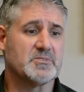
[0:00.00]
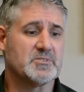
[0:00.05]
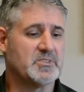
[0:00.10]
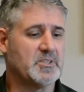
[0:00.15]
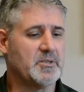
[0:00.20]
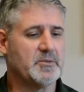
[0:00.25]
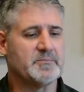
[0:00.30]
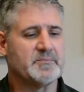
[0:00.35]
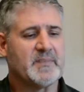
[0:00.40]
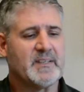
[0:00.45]

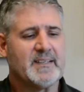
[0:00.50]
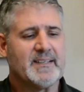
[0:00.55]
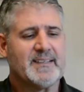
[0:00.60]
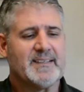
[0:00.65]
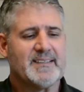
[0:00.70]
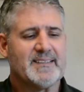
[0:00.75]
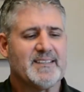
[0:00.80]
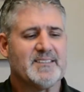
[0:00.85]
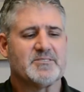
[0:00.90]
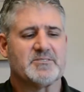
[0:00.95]
So
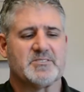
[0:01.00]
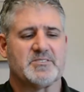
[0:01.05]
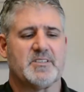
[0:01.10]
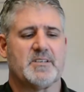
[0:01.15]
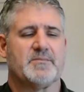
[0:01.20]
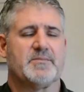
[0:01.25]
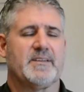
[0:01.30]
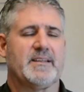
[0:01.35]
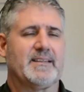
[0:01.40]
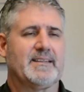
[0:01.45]
these are
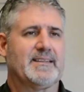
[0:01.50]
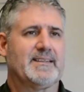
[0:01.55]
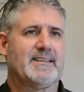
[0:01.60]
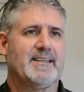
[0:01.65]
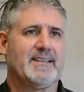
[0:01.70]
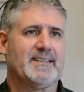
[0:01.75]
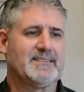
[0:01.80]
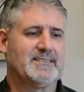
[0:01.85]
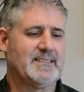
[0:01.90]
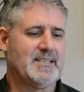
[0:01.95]
stuff that
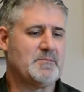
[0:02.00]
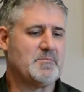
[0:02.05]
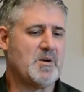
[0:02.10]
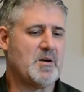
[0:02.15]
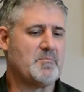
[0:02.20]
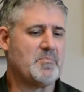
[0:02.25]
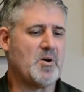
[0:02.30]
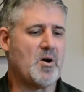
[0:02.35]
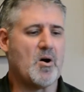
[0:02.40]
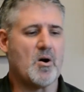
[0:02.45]
things come
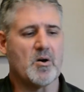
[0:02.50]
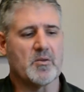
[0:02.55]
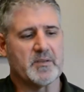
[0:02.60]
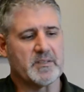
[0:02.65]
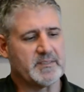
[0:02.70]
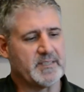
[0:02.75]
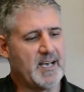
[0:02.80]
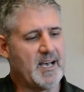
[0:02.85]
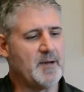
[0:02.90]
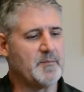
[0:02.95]
up all
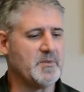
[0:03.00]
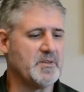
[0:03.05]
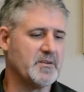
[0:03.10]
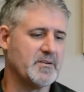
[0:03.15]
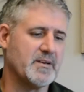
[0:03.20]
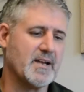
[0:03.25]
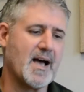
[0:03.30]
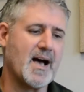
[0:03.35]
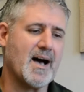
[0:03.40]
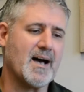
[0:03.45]
the time, and
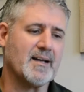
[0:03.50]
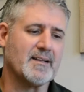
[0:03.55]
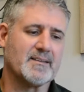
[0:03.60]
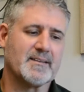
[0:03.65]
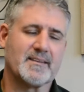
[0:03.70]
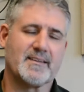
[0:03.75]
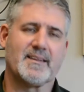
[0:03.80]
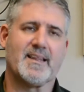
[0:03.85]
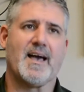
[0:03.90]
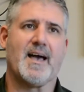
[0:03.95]
they're not
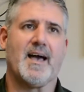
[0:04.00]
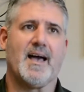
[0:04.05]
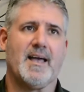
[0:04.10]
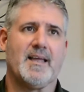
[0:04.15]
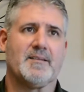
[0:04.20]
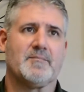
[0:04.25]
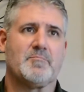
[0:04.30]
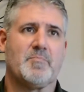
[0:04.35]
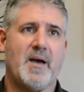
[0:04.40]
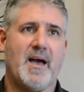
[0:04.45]

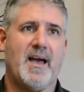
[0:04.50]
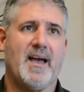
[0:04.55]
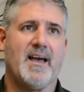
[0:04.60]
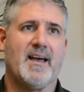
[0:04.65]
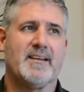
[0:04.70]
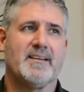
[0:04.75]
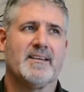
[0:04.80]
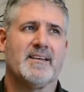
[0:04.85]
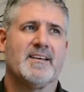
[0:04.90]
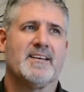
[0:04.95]
that
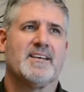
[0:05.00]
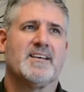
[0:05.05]
bad.